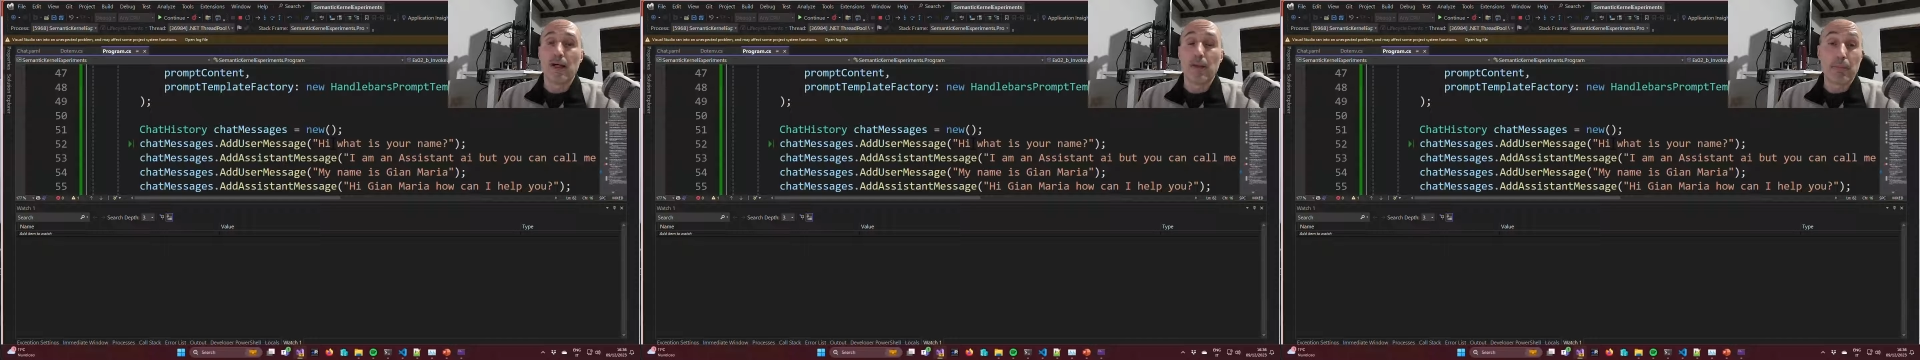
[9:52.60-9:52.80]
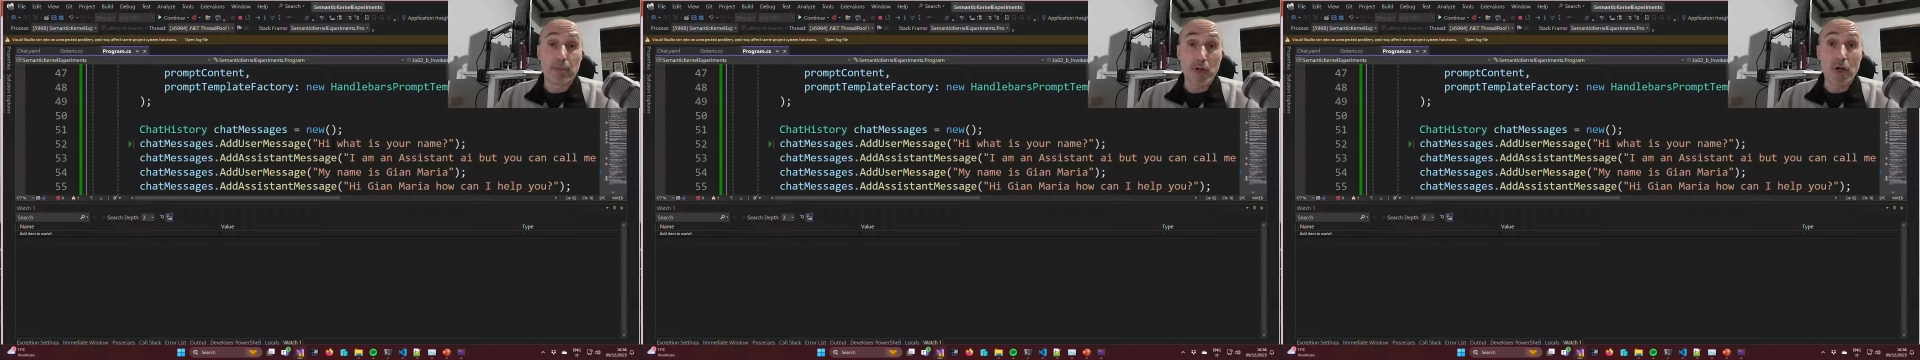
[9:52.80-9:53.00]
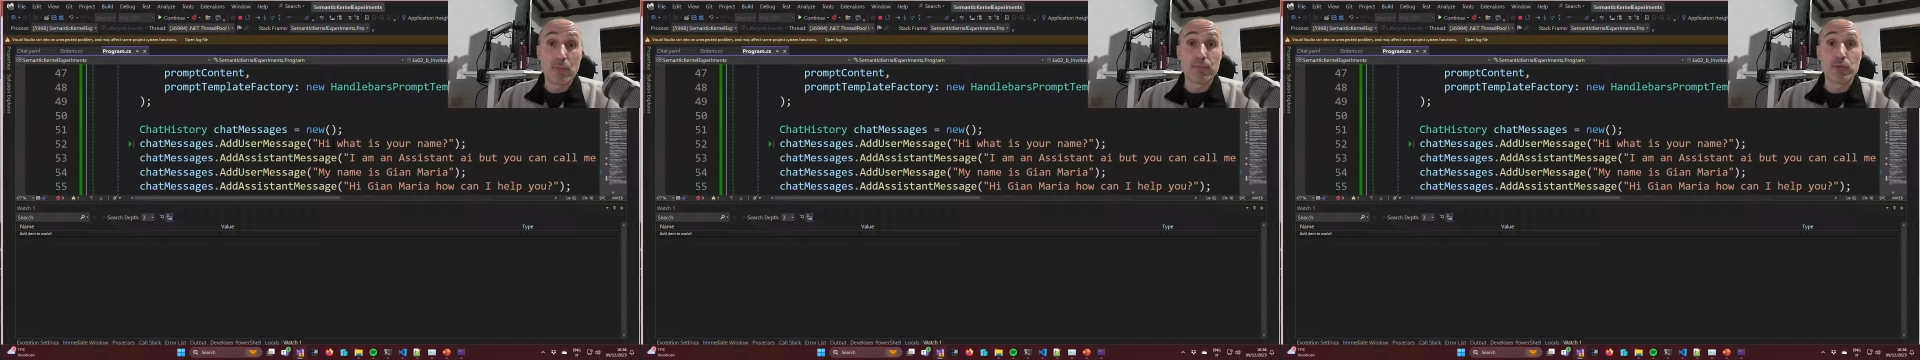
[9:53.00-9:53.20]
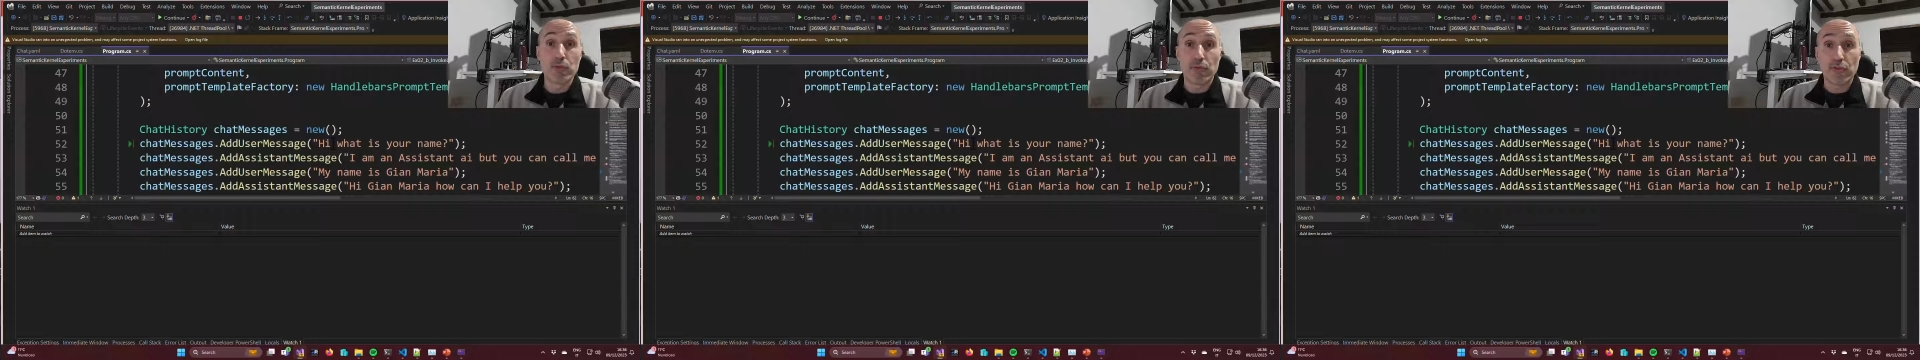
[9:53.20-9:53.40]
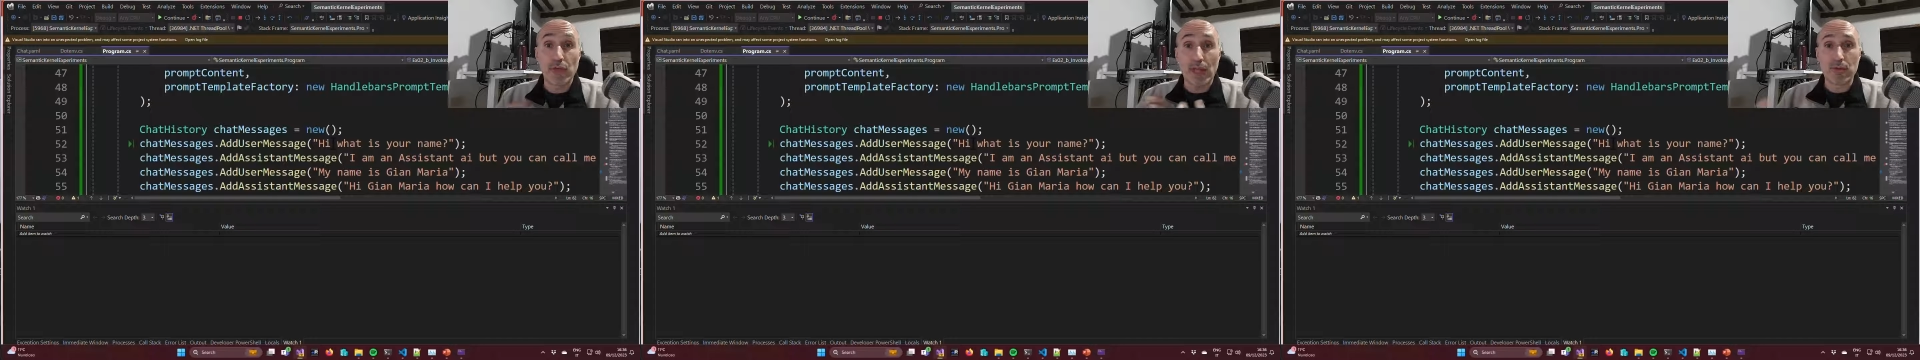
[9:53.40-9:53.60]
prompt to
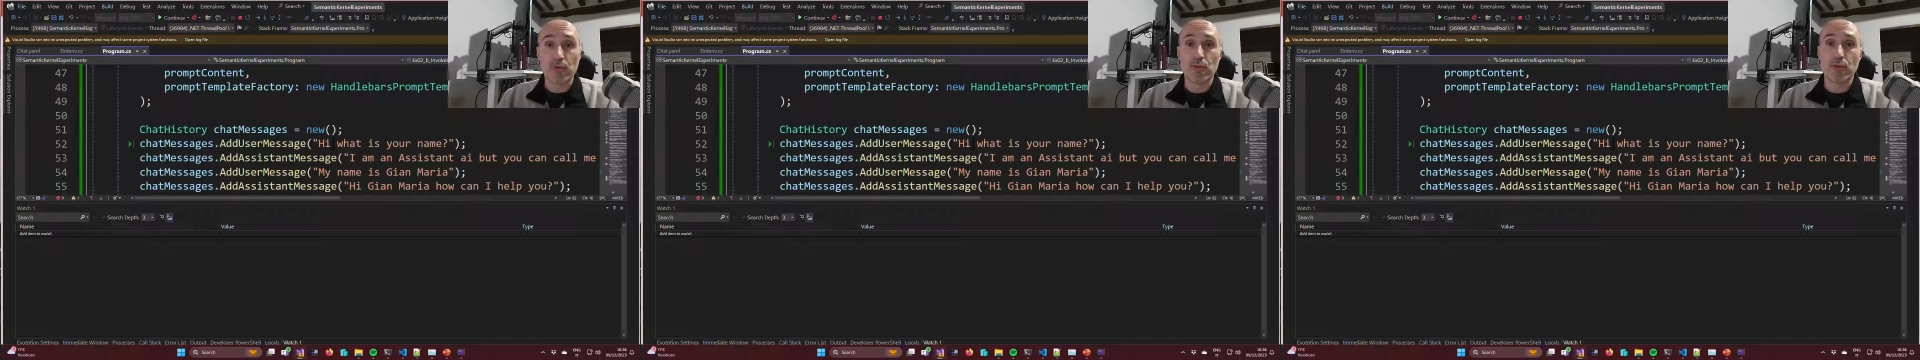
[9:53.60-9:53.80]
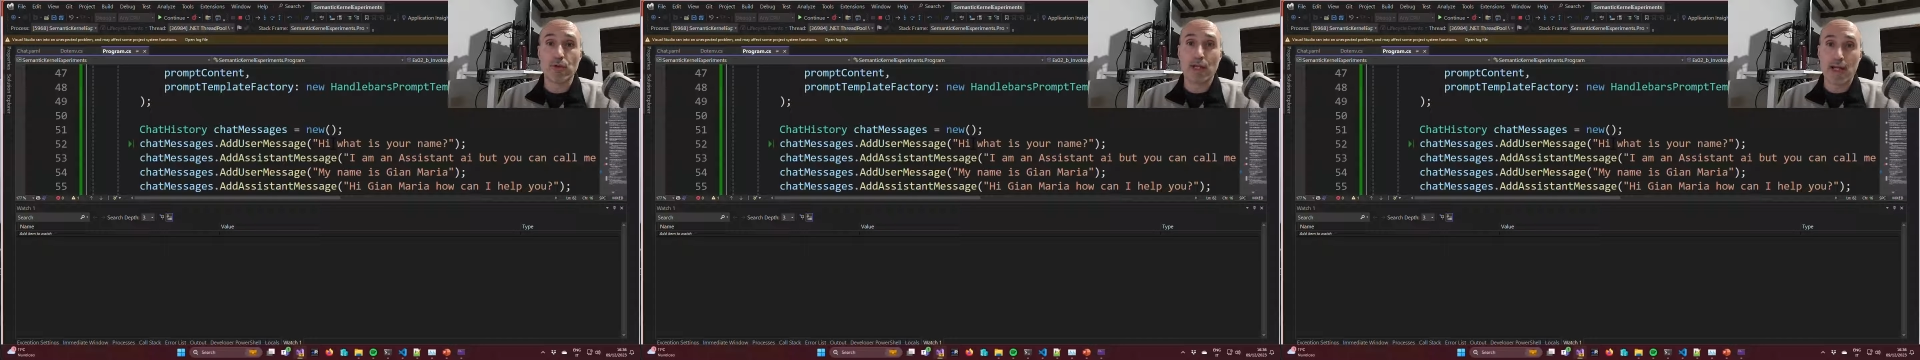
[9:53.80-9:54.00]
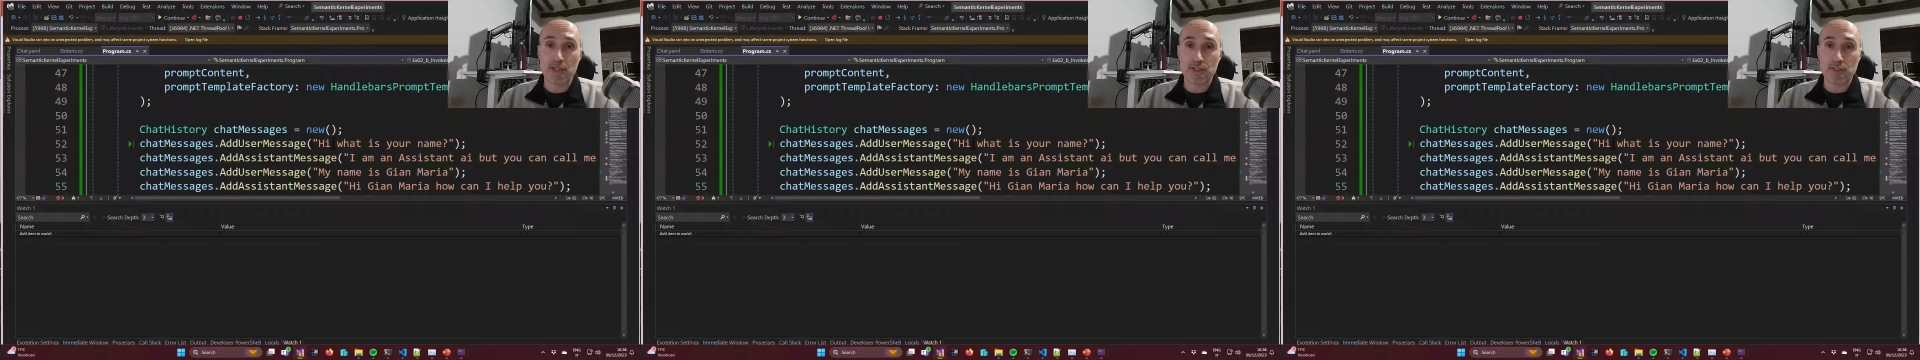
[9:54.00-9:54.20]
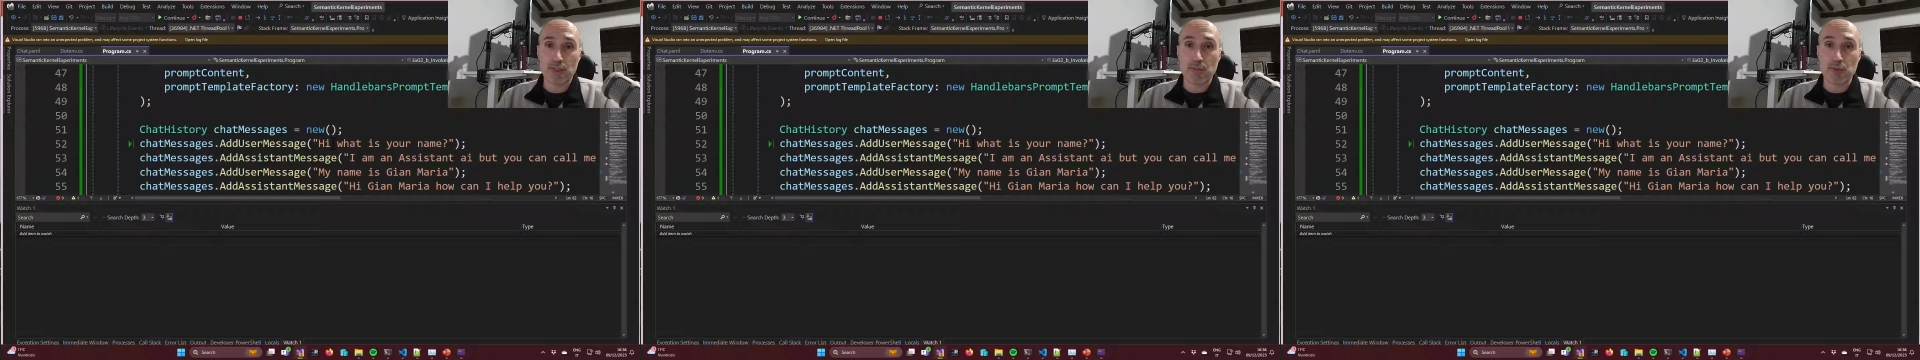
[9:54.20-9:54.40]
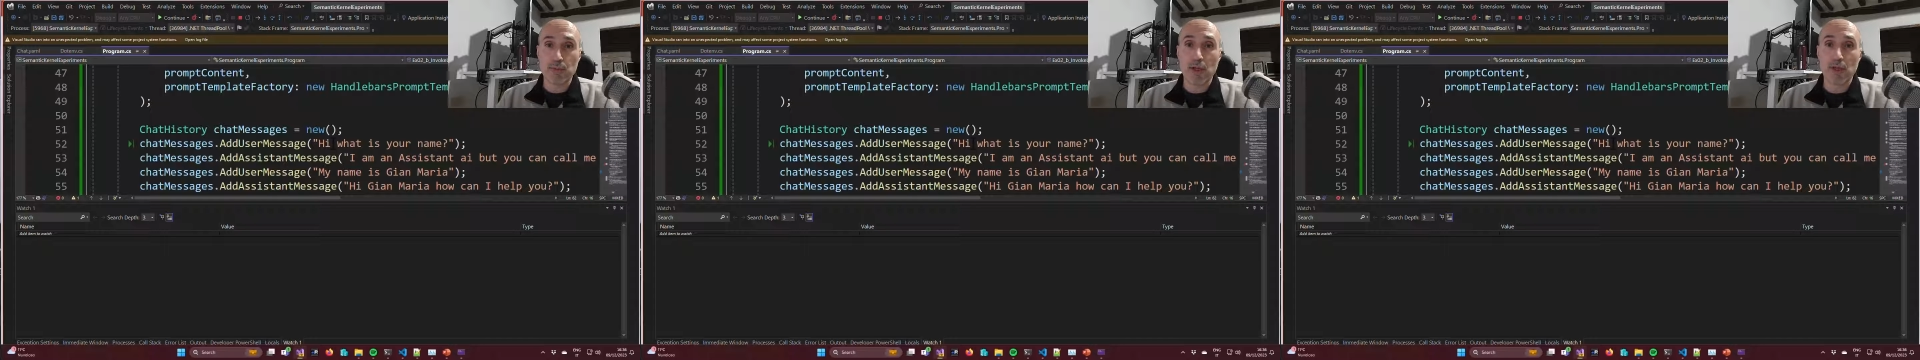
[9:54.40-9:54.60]
send to your large
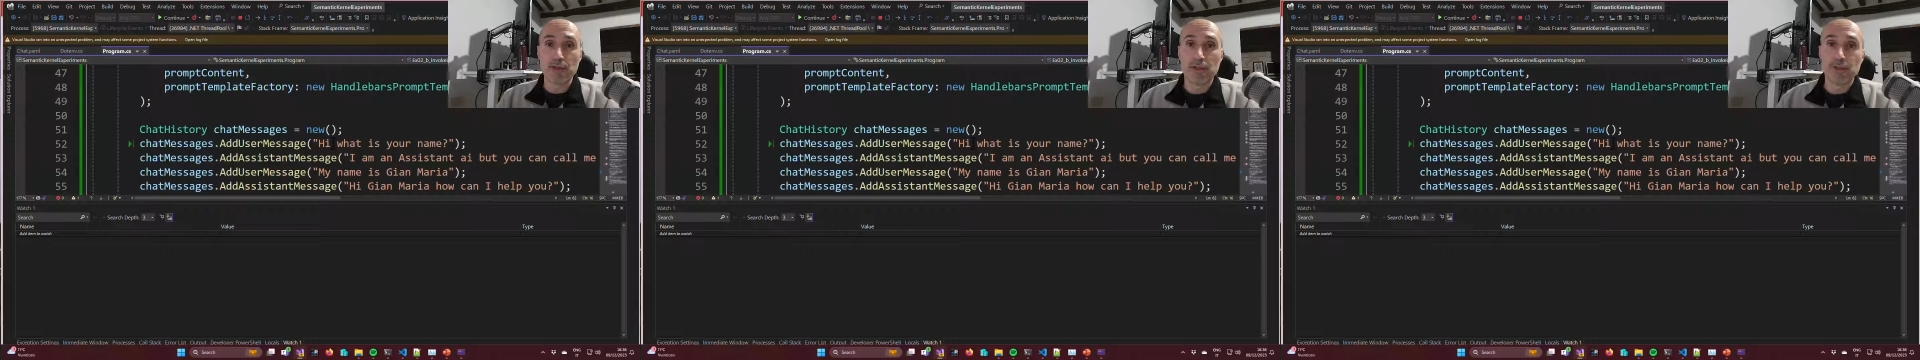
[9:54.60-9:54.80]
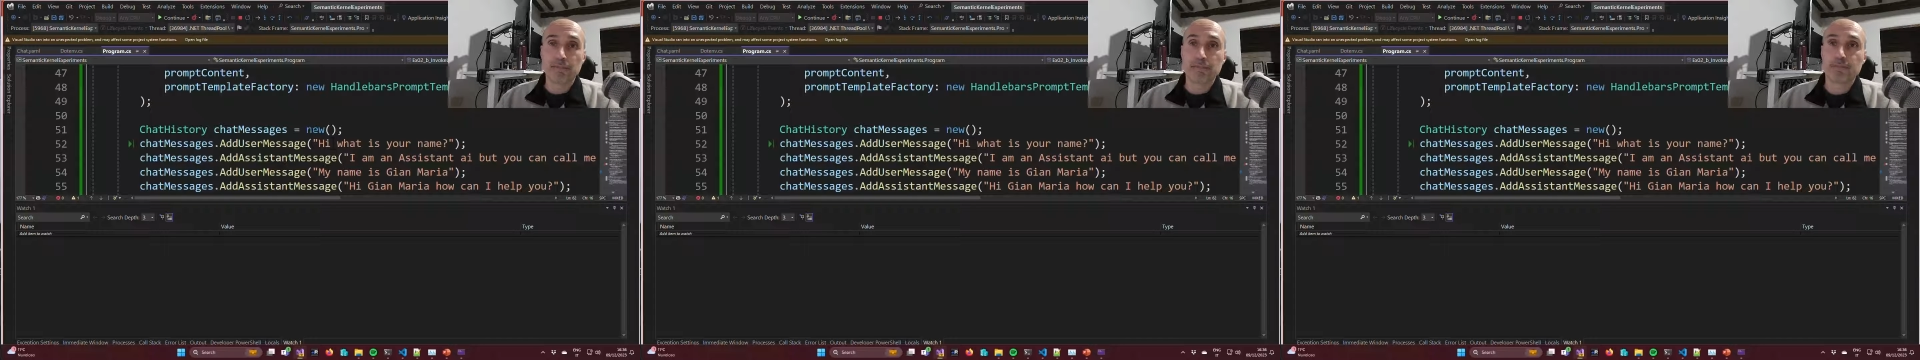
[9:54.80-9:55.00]
language model.